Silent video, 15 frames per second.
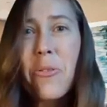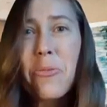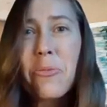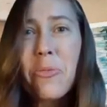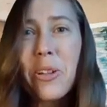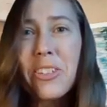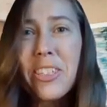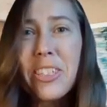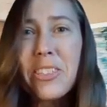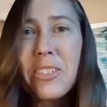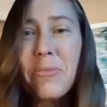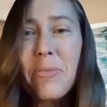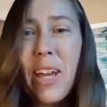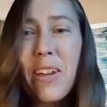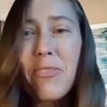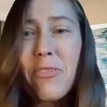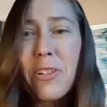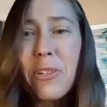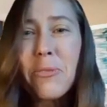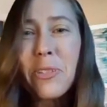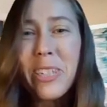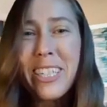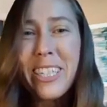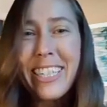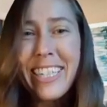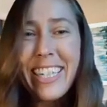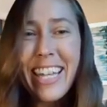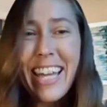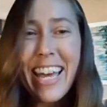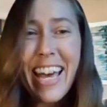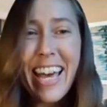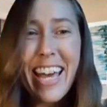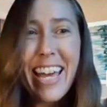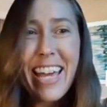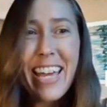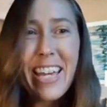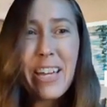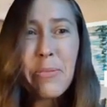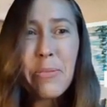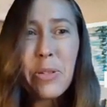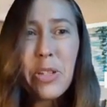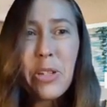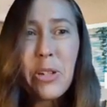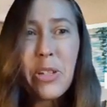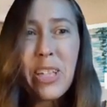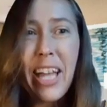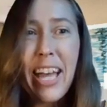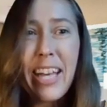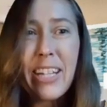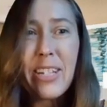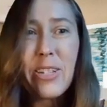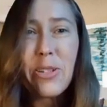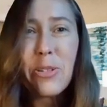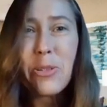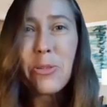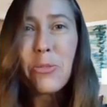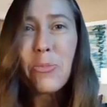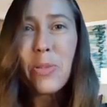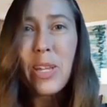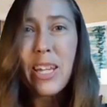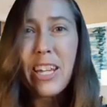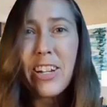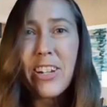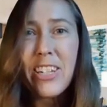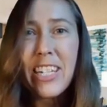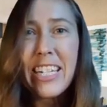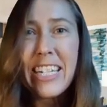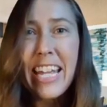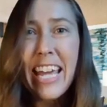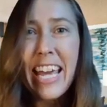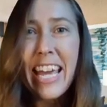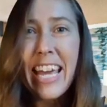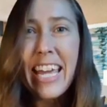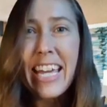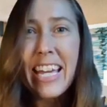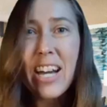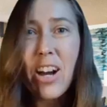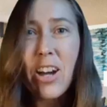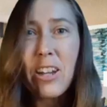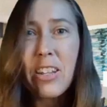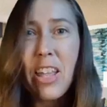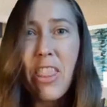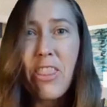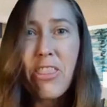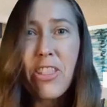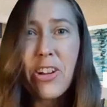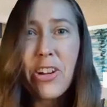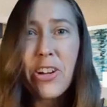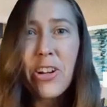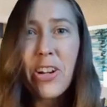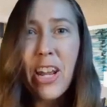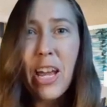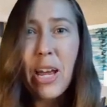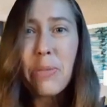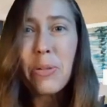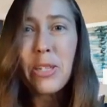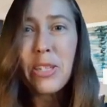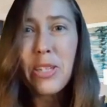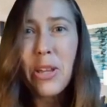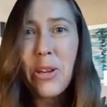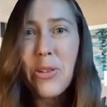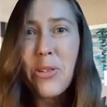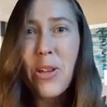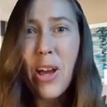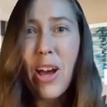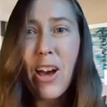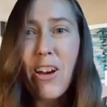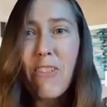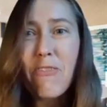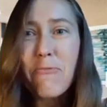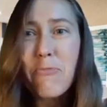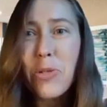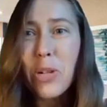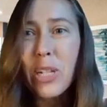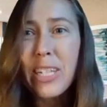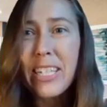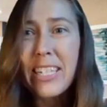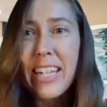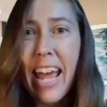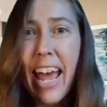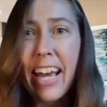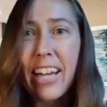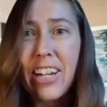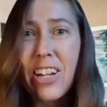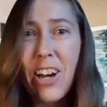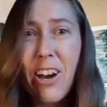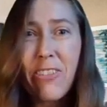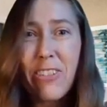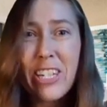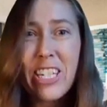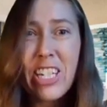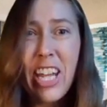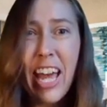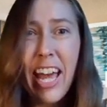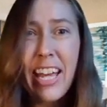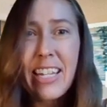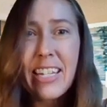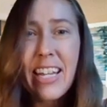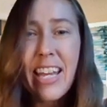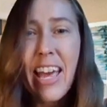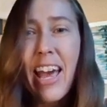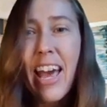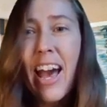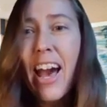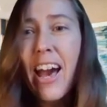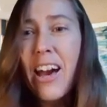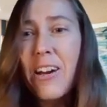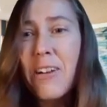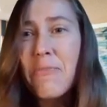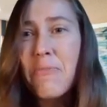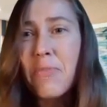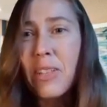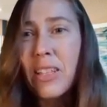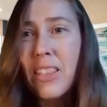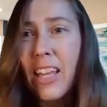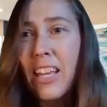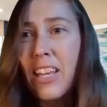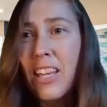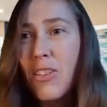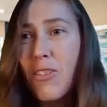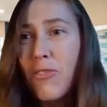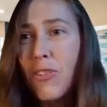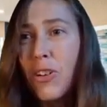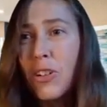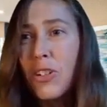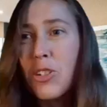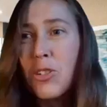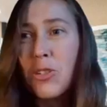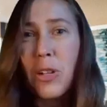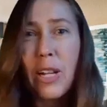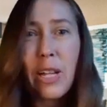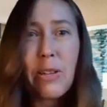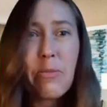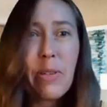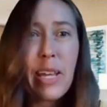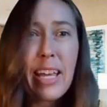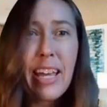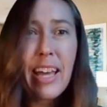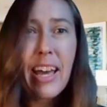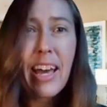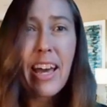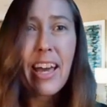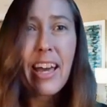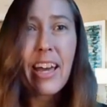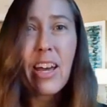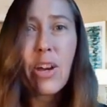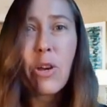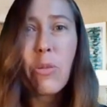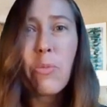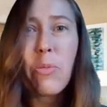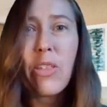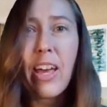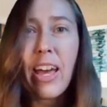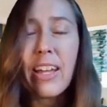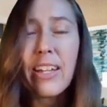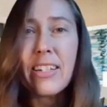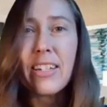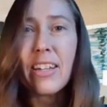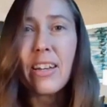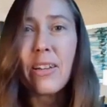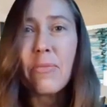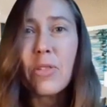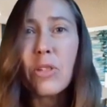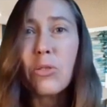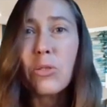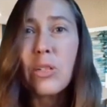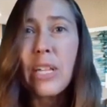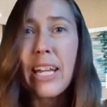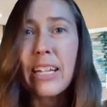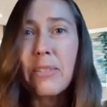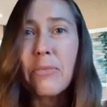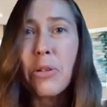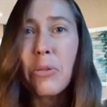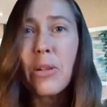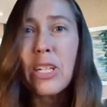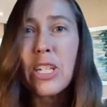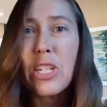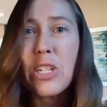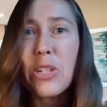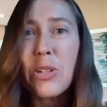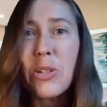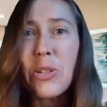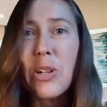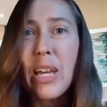Welcome, everyone. I am so glad to be here today on the third episode of Bookstack Coffee Chat. Thank you for joining me. I hope that you will take a moment to